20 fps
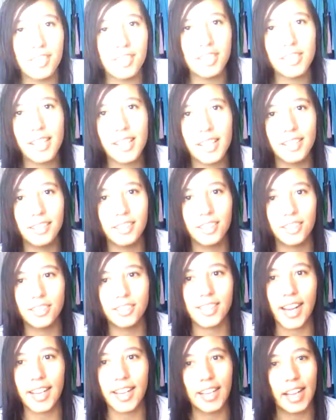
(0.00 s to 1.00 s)
if it's just like a
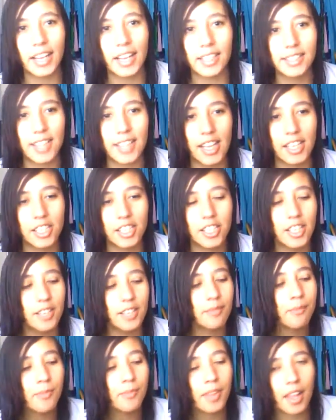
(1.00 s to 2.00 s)
little tiny
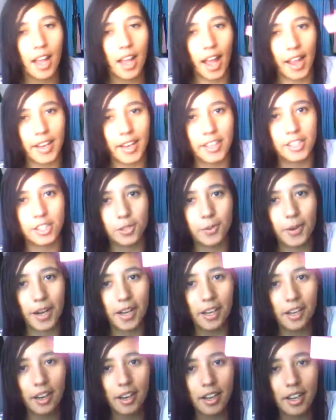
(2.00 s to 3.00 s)
annotation, I can just
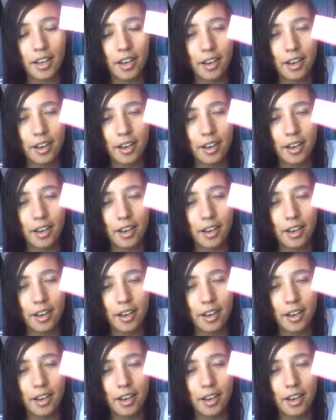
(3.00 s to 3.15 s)
write it on